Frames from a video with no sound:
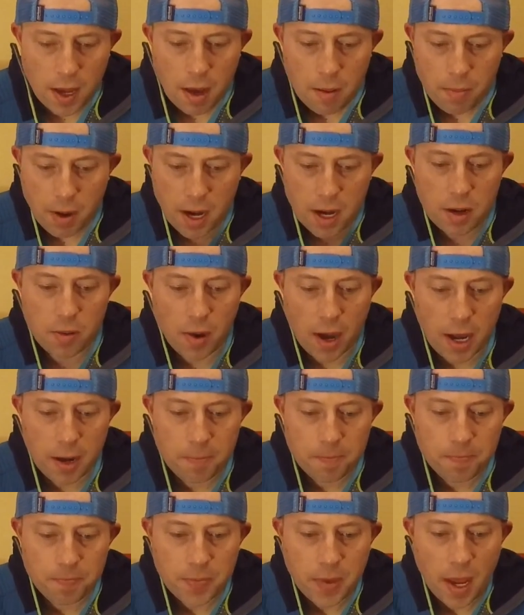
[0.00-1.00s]
But anyway,
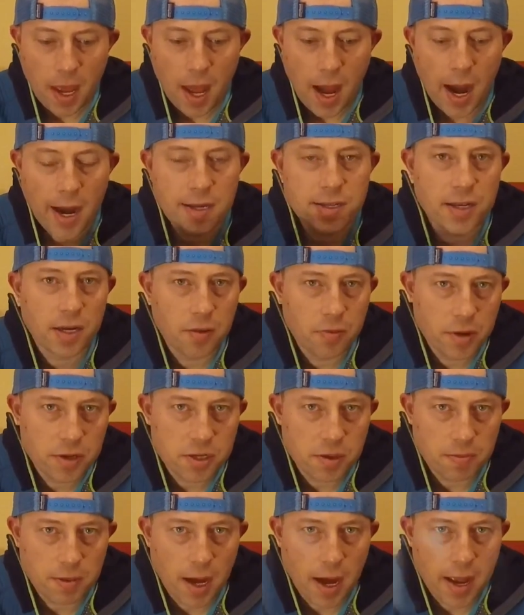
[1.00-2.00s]
I sent a
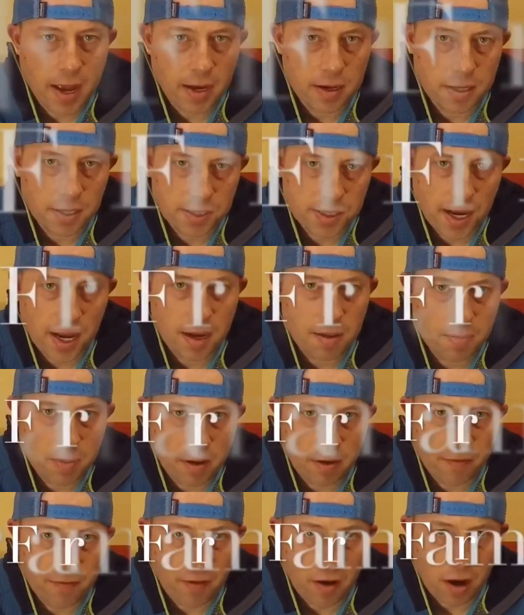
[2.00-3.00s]
resupply to Standing Bear
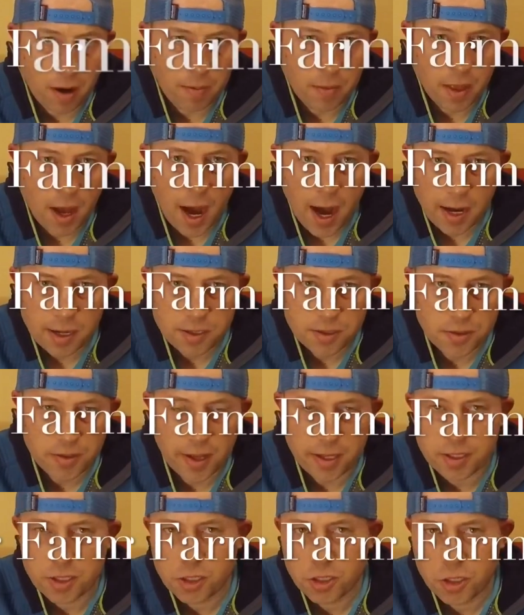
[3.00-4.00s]
Farm, the hostel
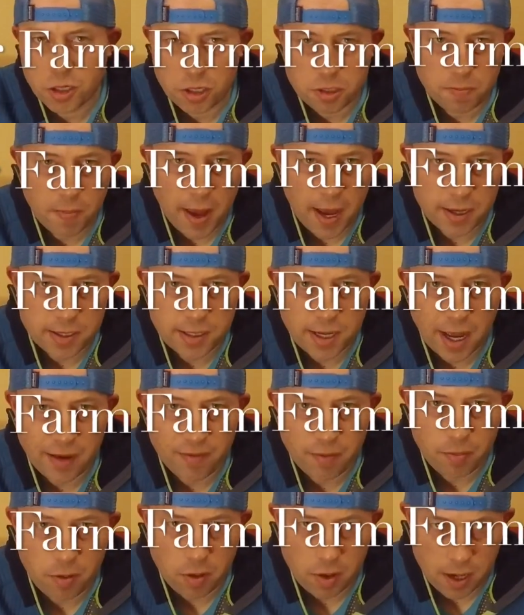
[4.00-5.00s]
that's just past
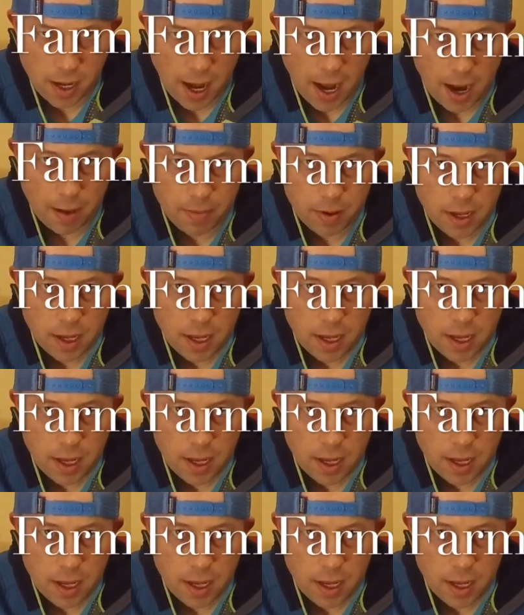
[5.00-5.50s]
Davenport Gap.